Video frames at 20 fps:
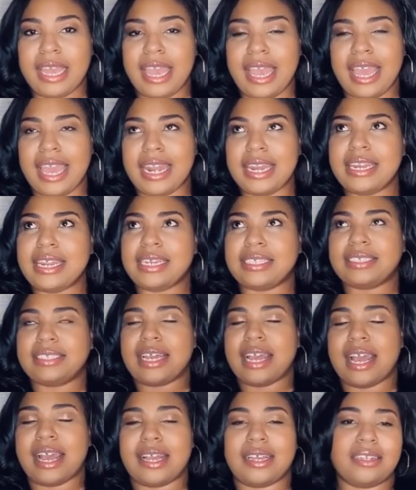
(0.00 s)
It does
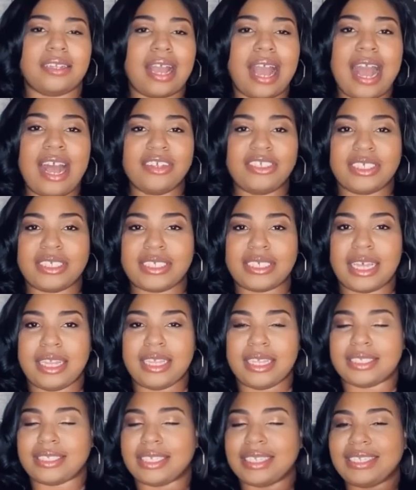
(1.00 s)
not, I'll just say
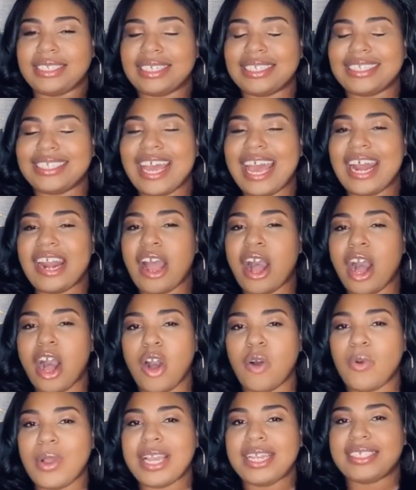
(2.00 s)
this, it does not
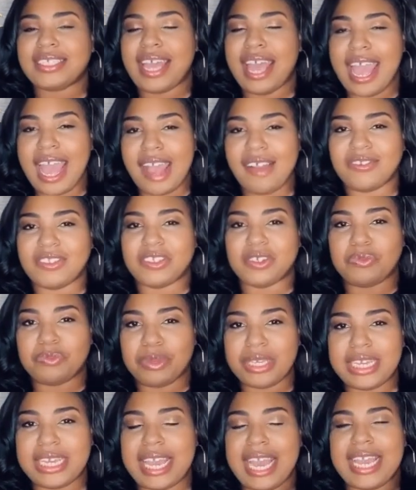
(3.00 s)
always have to
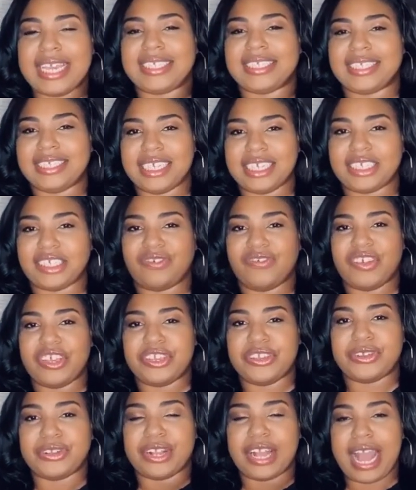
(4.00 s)
be a six
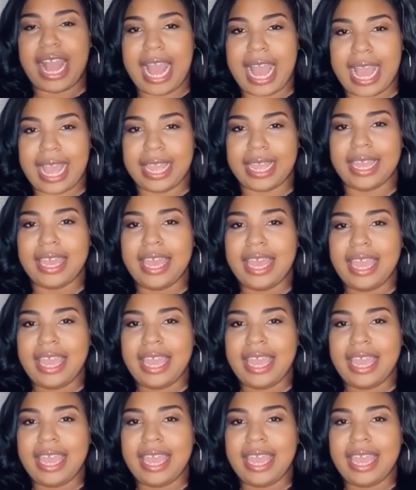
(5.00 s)
figure guy.